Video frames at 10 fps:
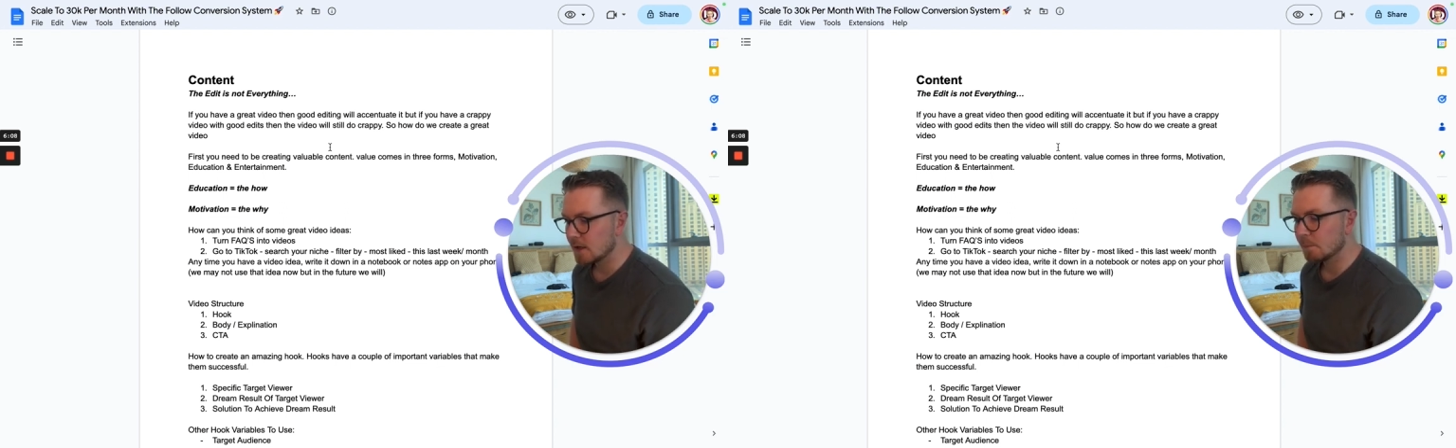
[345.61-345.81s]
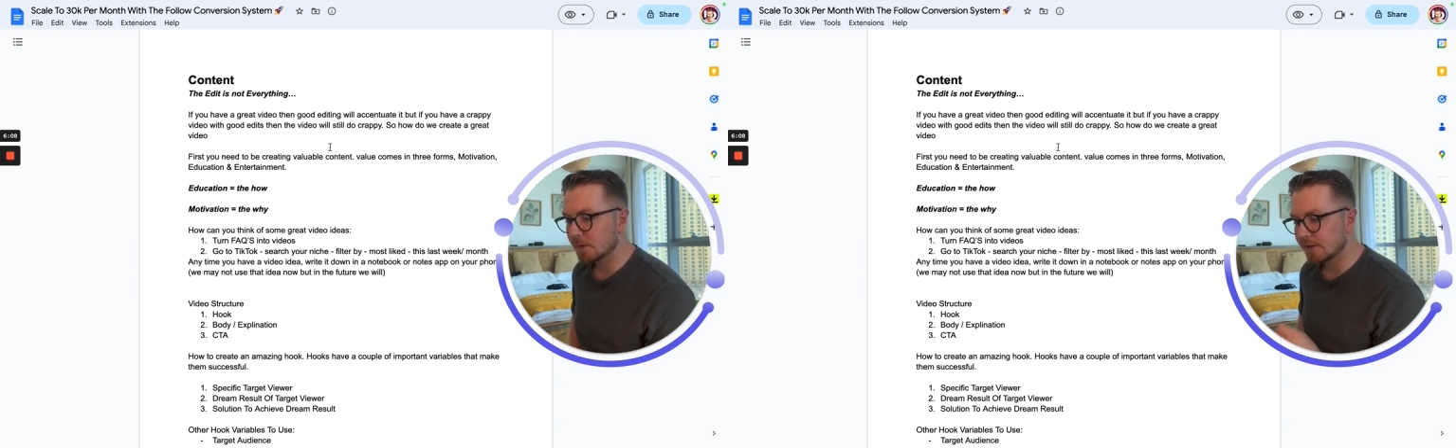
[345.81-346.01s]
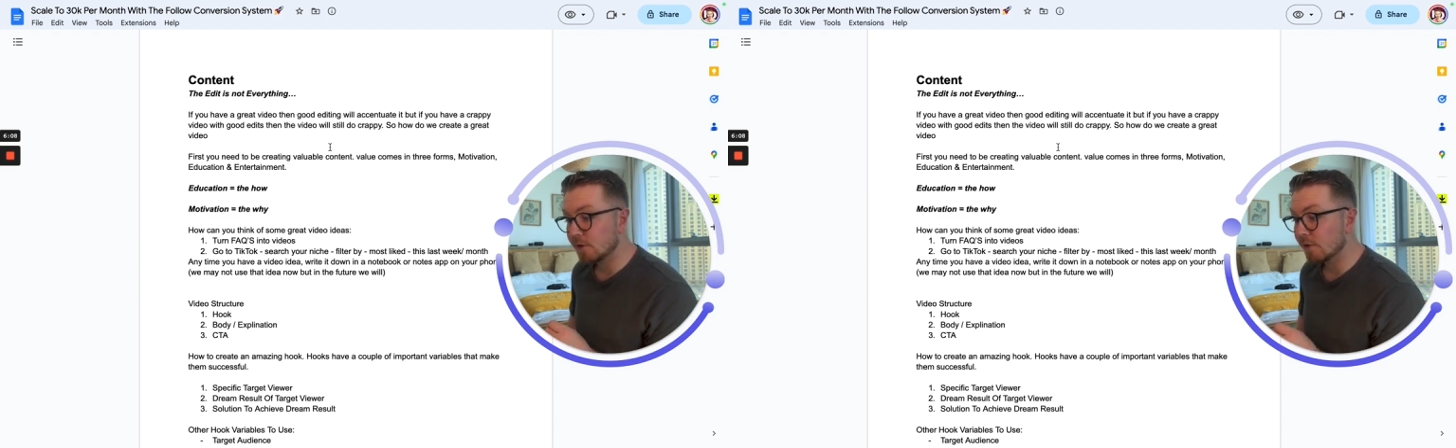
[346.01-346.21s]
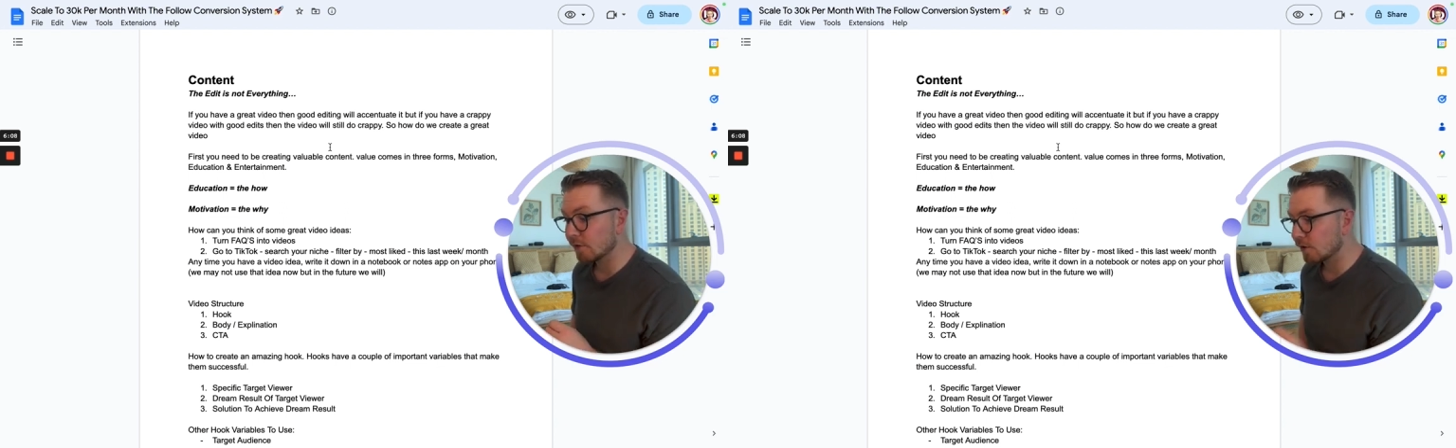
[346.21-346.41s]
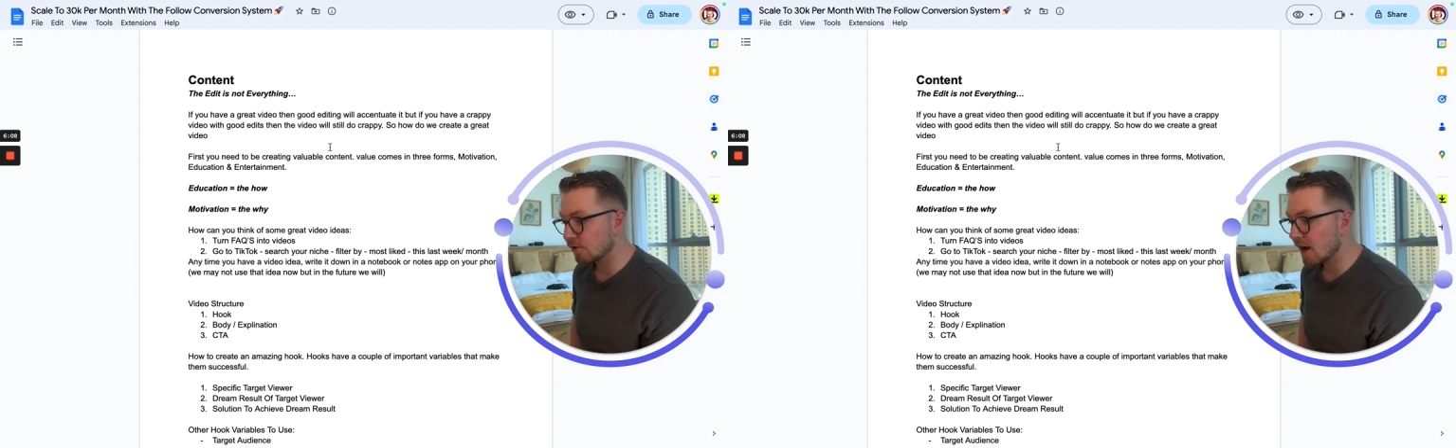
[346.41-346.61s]
But if you have a
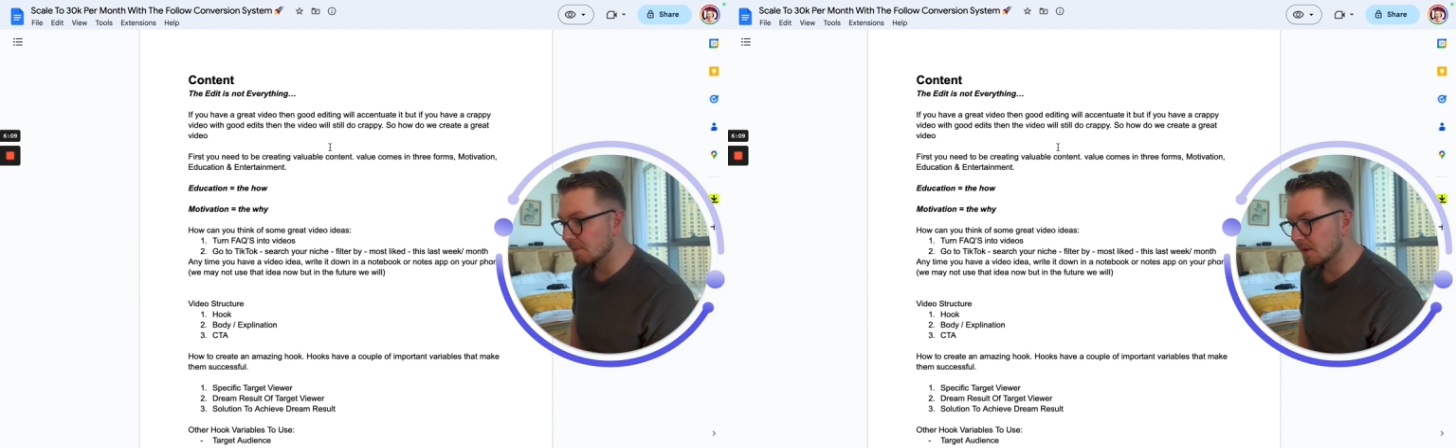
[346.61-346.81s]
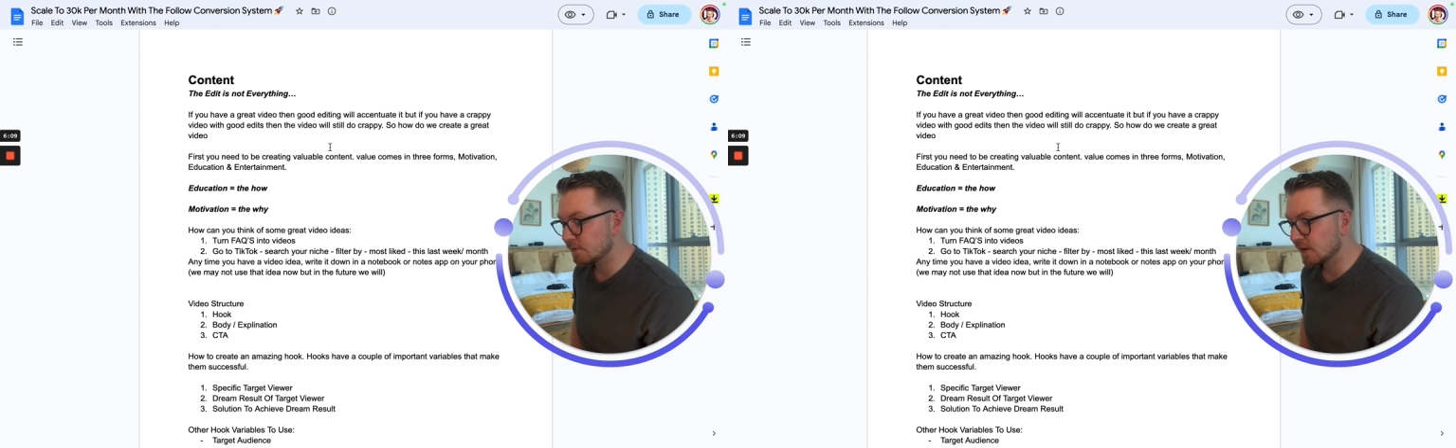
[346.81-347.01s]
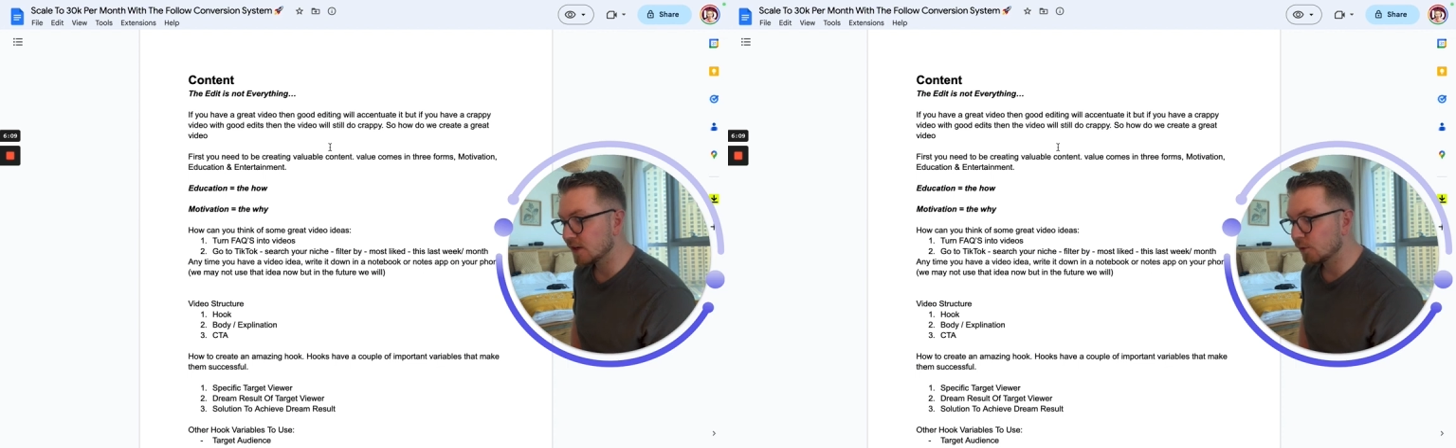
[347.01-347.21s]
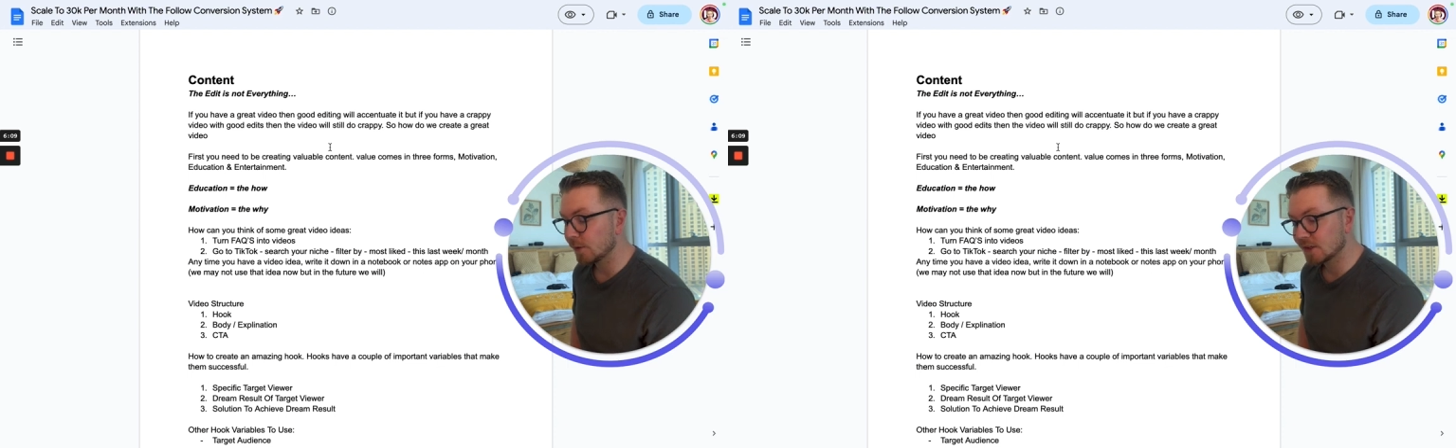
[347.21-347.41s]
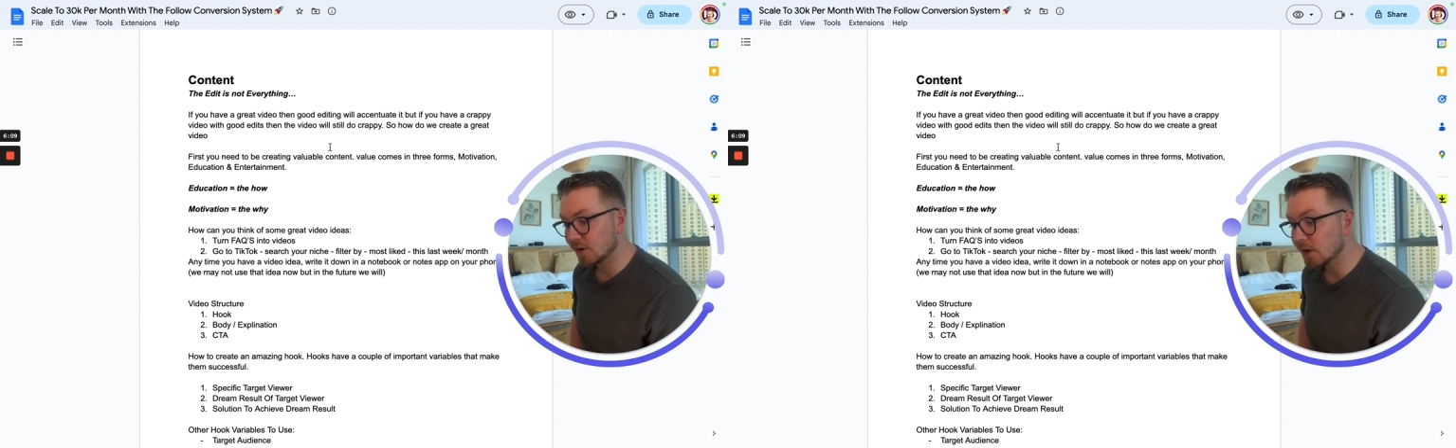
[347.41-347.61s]
crappy video
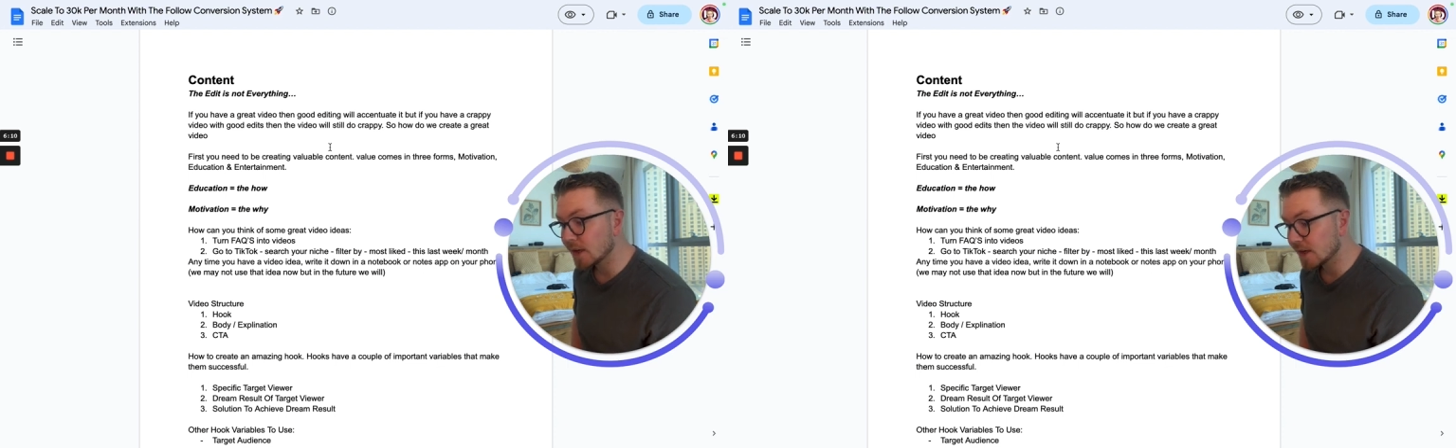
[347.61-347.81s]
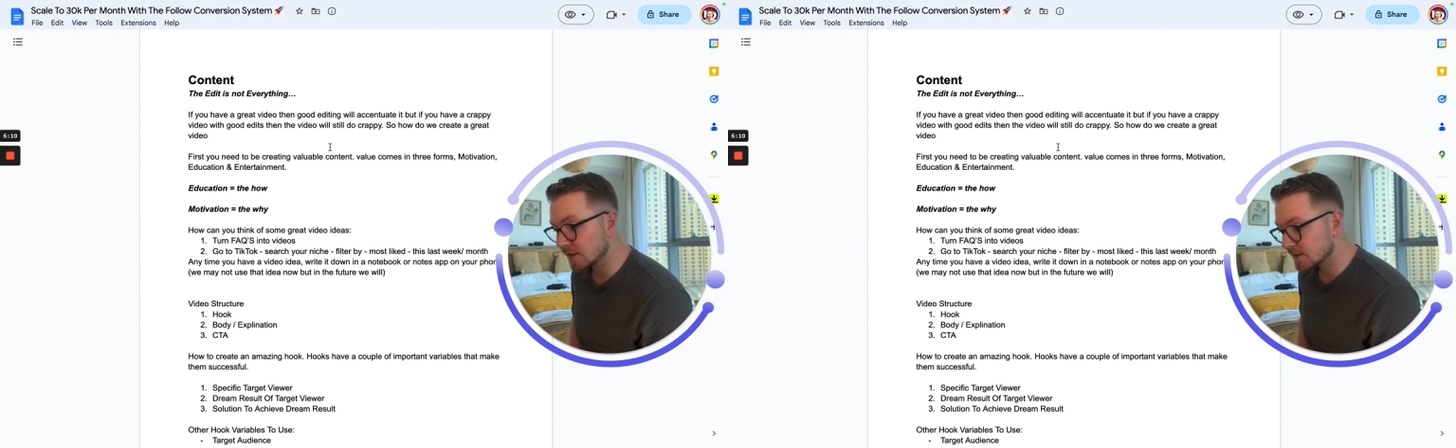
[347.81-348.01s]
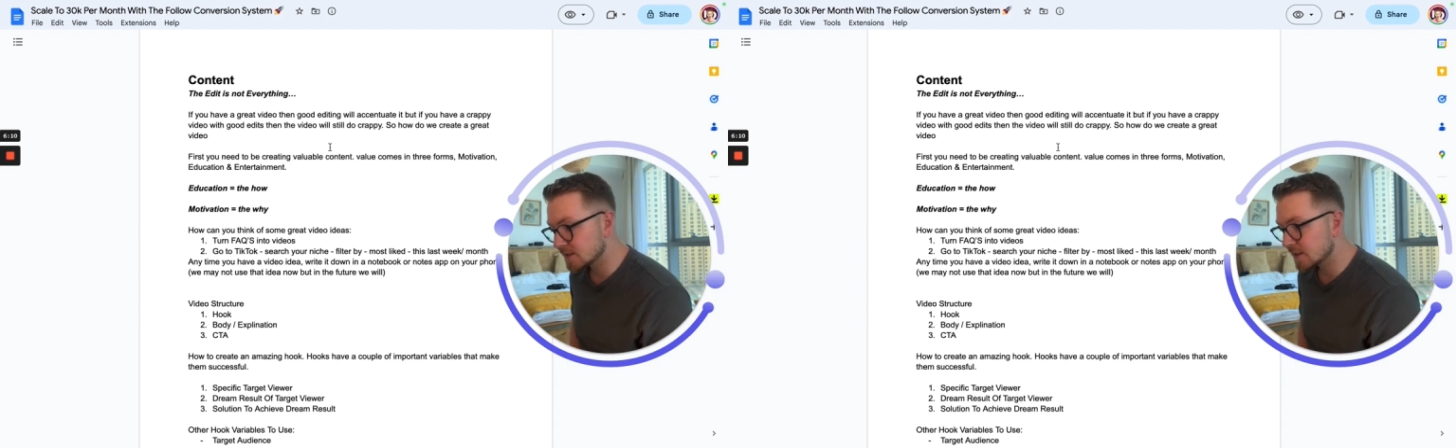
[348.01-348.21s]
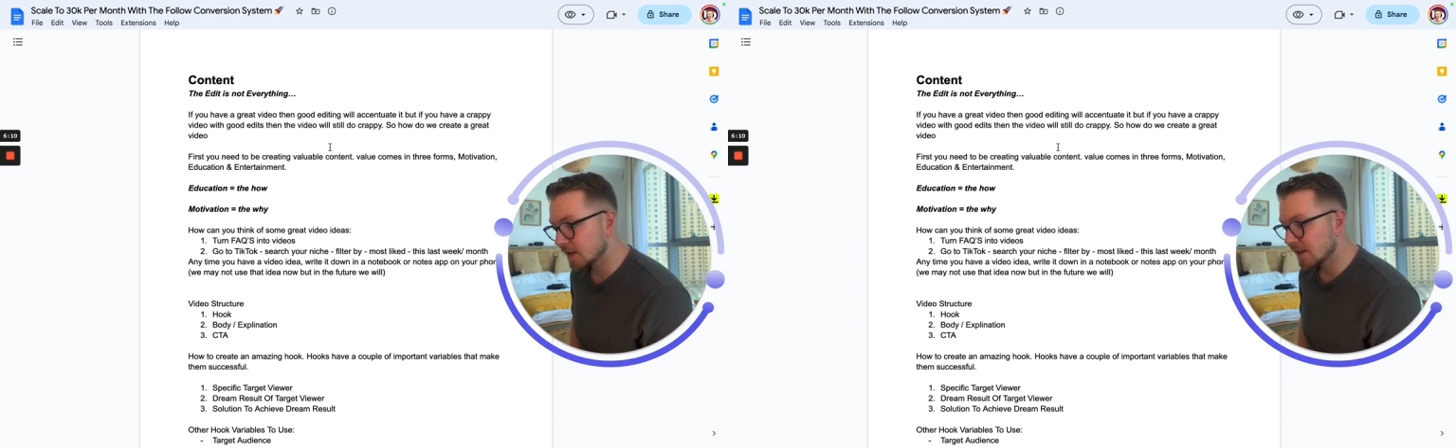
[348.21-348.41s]
with good edits,